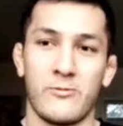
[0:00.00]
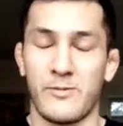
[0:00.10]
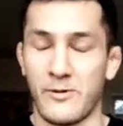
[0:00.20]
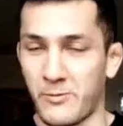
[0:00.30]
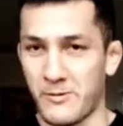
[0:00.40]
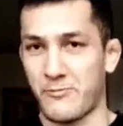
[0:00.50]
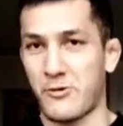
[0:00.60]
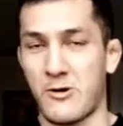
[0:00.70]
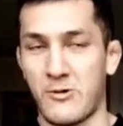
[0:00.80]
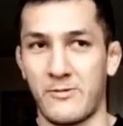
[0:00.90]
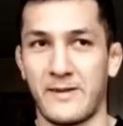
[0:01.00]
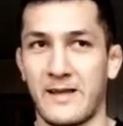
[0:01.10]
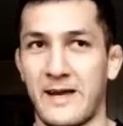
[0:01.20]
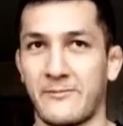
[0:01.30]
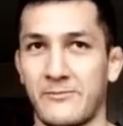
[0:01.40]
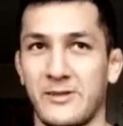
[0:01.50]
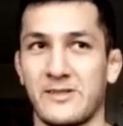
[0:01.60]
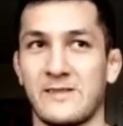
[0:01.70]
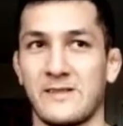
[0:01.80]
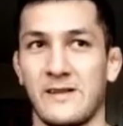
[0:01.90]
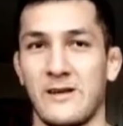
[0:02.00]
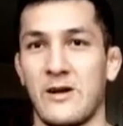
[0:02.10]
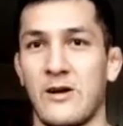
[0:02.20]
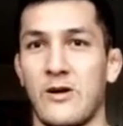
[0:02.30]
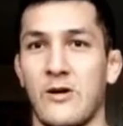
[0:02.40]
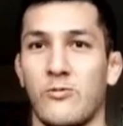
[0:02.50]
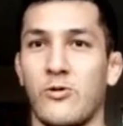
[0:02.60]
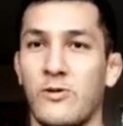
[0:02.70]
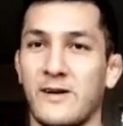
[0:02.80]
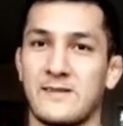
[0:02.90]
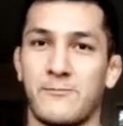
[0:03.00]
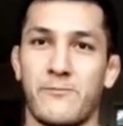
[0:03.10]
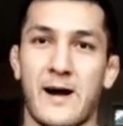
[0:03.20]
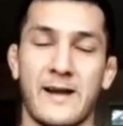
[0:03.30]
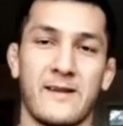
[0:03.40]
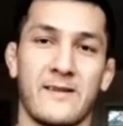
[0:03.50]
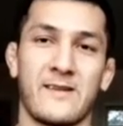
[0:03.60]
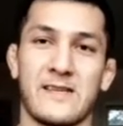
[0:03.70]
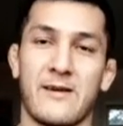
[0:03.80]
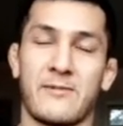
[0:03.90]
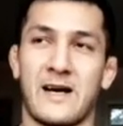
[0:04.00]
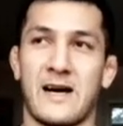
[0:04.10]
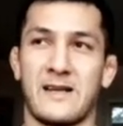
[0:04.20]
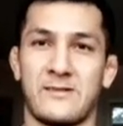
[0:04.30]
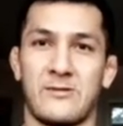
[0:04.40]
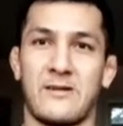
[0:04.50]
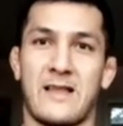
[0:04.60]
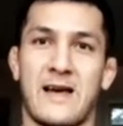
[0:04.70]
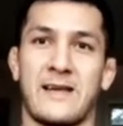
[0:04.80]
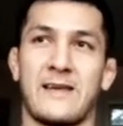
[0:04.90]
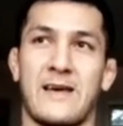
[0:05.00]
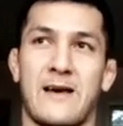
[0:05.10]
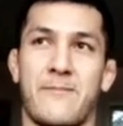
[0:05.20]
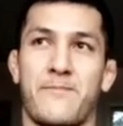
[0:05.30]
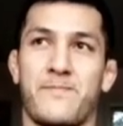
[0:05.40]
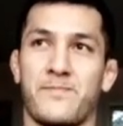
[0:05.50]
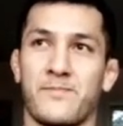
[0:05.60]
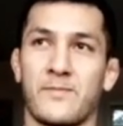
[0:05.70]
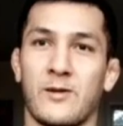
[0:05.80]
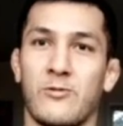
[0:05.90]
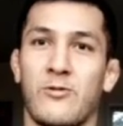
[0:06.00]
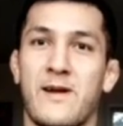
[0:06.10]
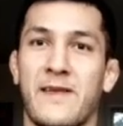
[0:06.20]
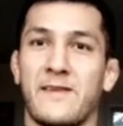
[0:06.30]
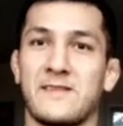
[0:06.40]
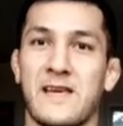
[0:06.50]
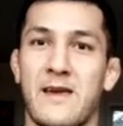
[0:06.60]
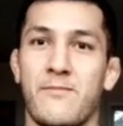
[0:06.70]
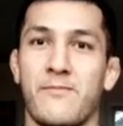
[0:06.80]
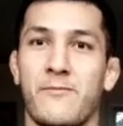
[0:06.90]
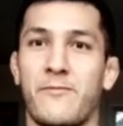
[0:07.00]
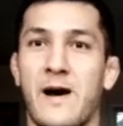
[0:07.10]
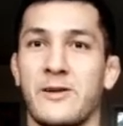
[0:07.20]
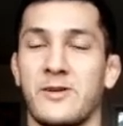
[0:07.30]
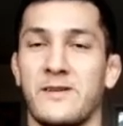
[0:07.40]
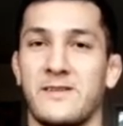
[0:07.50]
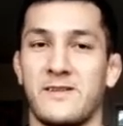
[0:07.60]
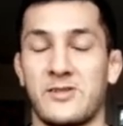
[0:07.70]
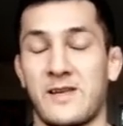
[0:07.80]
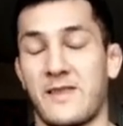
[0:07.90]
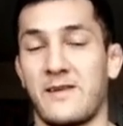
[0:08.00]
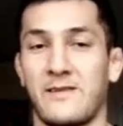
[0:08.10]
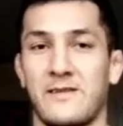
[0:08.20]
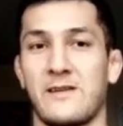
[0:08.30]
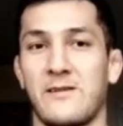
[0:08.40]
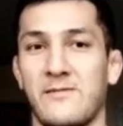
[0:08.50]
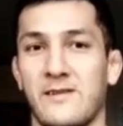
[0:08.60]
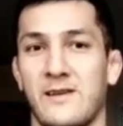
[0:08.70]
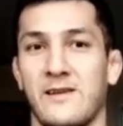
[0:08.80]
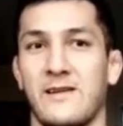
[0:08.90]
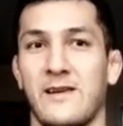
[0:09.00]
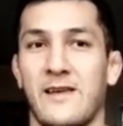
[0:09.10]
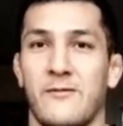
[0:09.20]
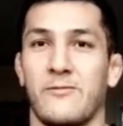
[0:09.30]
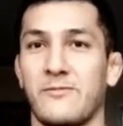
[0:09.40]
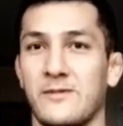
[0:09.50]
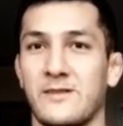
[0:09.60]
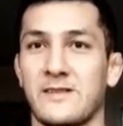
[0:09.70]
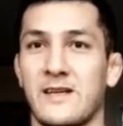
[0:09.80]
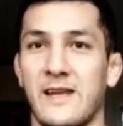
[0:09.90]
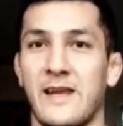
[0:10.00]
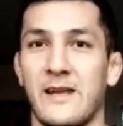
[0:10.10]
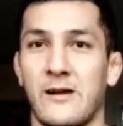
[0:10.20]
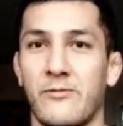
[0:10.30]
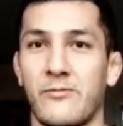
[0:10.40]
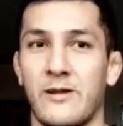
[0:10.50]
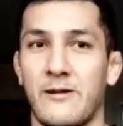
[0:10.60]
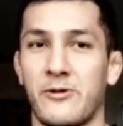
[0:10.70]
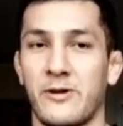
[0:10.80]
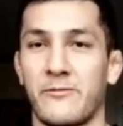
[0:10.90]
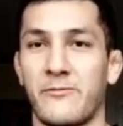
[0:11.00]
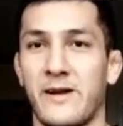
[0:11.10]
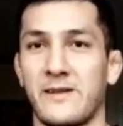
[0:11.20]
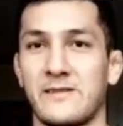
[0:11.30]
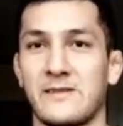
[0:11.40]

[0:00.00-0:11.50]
We both went pro, and like we're always fighting on the same cards, or like we're around the same fight shows with each other. So yeah, and then we just kind of hit it off. We're like pretty good friends.